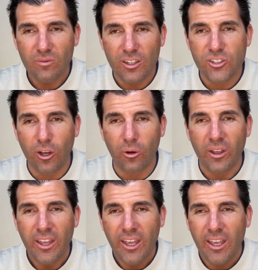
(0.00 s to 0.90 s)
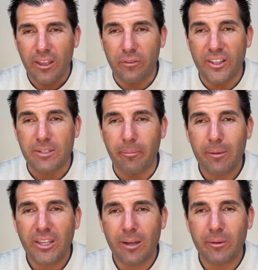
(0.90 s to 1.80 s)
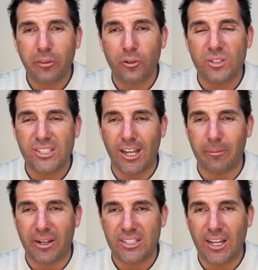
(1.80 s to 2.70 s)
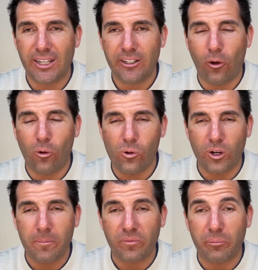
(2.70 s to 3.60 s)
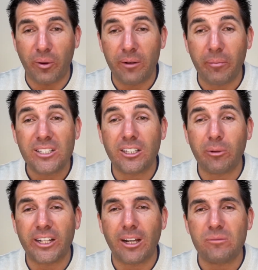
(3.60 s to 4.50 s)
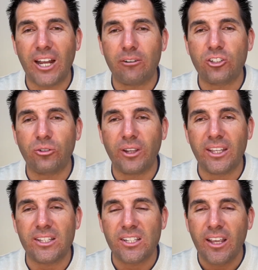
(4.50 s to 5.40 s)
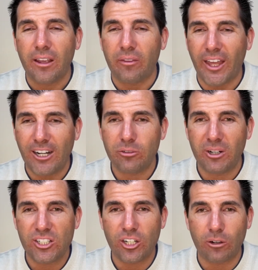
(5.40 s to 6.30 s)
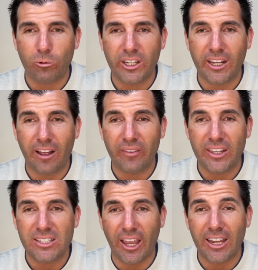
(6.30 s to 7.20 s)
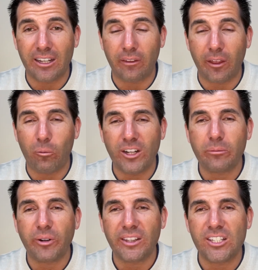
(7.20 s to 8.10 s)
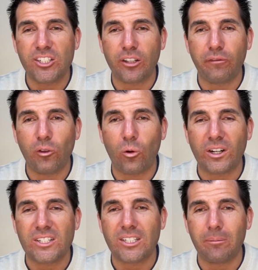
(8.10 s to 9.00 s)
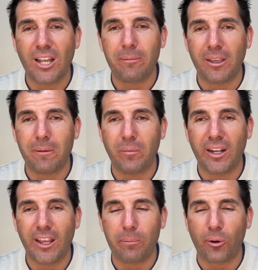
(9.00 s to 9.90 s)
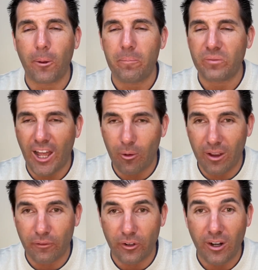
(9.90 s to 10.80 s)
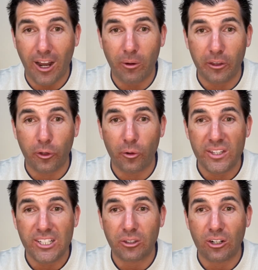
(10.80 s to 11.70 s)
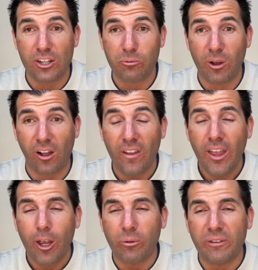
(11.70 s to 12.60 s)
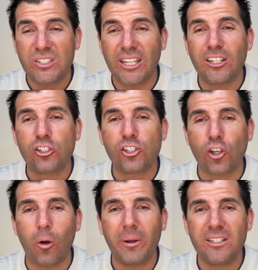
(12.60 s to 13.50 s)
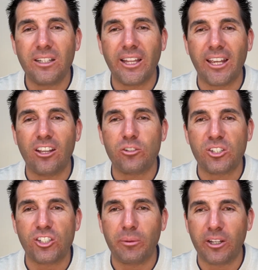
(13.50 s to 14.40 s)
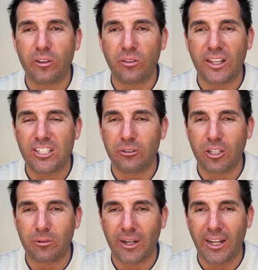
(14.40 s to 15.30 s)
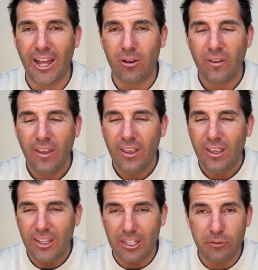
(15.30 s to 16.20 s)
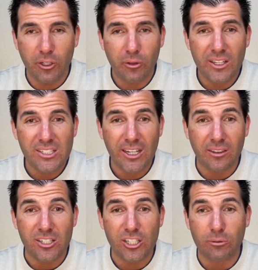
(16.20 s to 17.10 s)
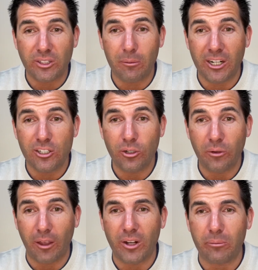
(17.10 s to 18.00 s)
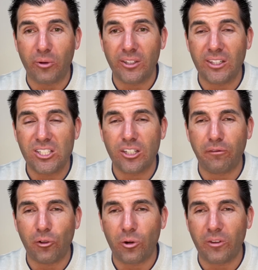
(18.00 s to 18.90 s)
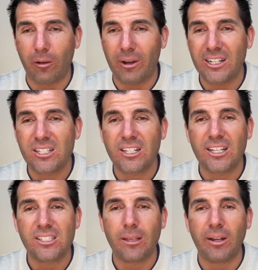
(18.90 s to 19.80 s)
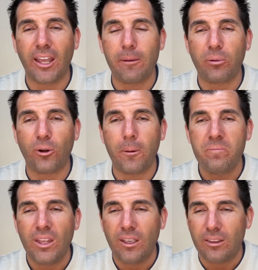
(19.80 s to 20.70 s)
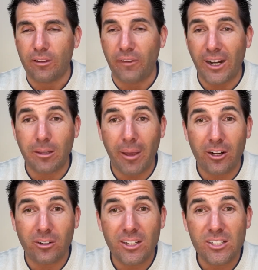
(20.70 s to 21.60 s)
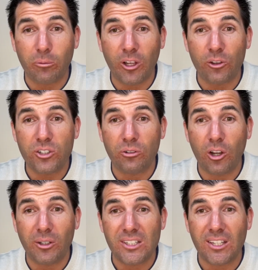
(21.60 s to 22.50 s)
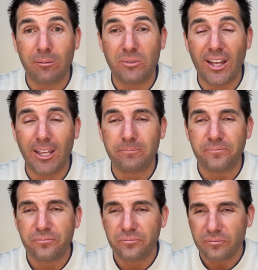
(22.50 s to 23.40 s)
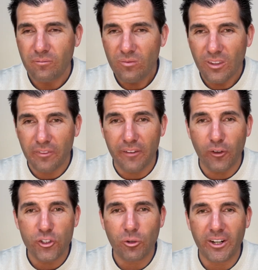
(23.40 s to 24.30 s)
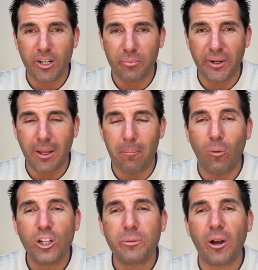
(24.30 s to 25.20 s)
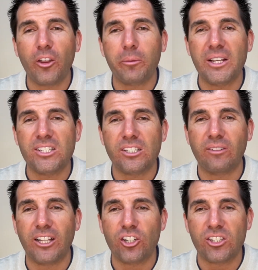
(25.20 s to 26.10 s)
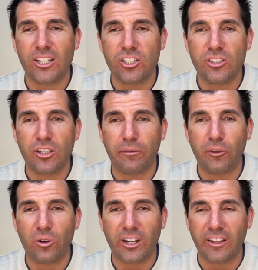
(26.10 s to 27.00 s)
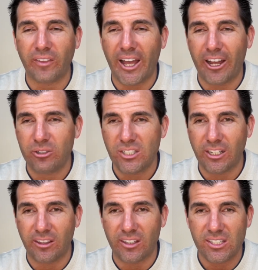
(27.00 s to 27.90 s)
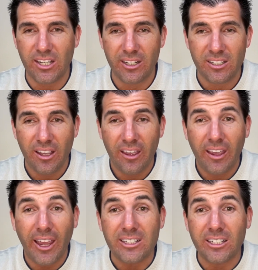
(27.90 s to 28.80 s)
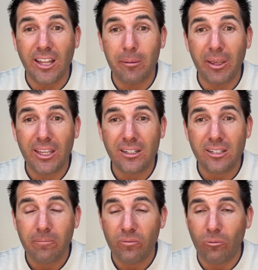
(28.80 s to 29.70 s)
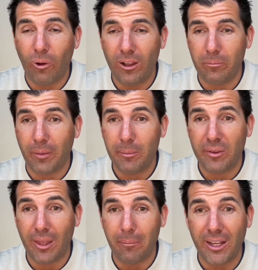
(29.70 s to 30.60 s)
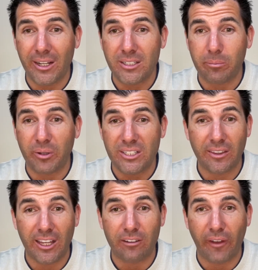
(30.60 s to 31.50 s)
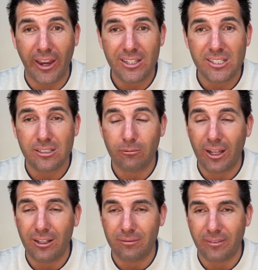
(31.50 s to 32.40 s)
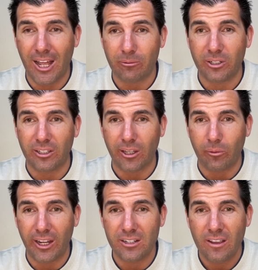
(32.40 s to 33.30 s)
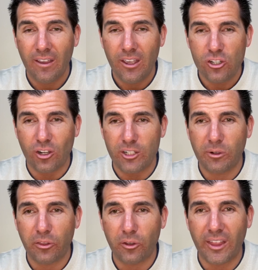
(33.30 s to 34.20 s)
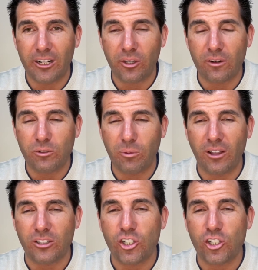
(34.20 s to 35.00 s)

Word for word: So these may be coming through side by side, but basically what it comes down to is they actually want to start working on these, and they want to bring these to the floor sometime in mid-April. However, I want to throw this out there as well. We've seen so many delays with so many other things out there right now. Even though they say this is what they want to do, they want to bring these to the floor, they want to discuss them in April, the fact of the matter is we also know at the same time they've also wanted to bring multiple other pieces of legislation to the floor in the House and in the Senate. And did they make it? Well, maybe they made it, but did they advance? Well, not really, right? So I just want to throw that out there as well.